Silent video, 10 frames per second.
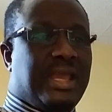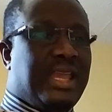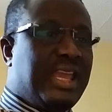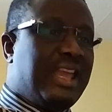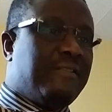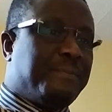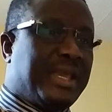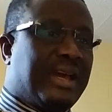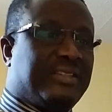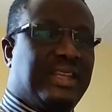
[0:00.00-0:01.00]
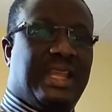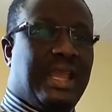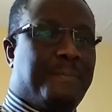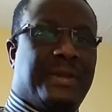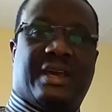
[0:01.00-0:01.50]

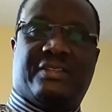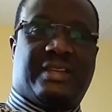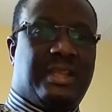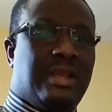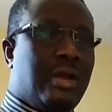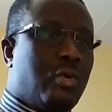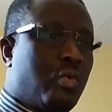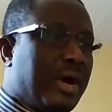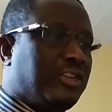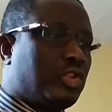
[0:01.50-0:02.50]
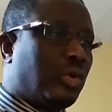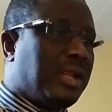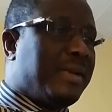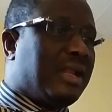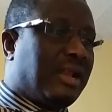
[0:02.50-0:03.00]
APRC wants to
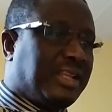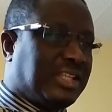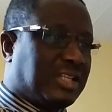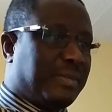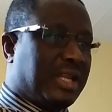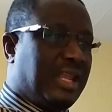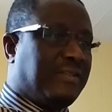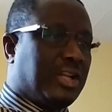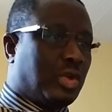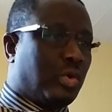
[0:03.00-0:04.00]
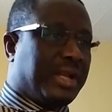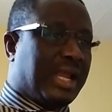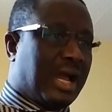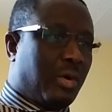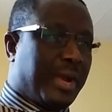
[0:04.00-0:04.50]
remain legitimate even though they
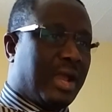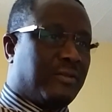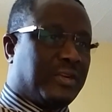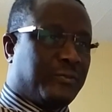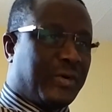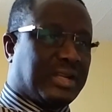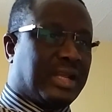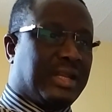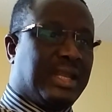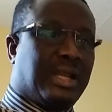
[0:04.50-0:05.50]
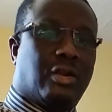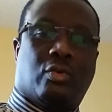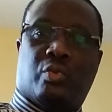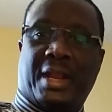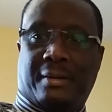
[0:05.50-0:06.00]
are aware of the fact that they
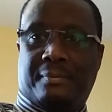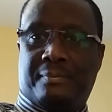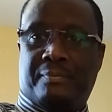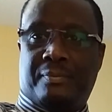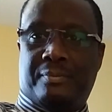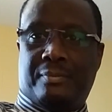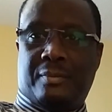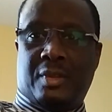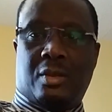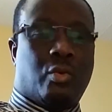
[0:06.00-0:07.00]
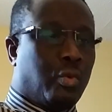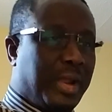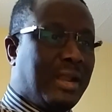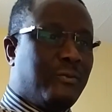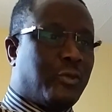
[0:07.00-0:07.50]
cannot win.
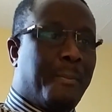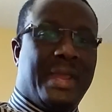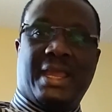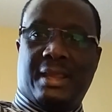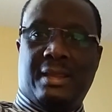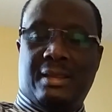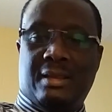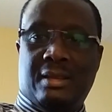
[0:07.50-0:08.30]
Win for me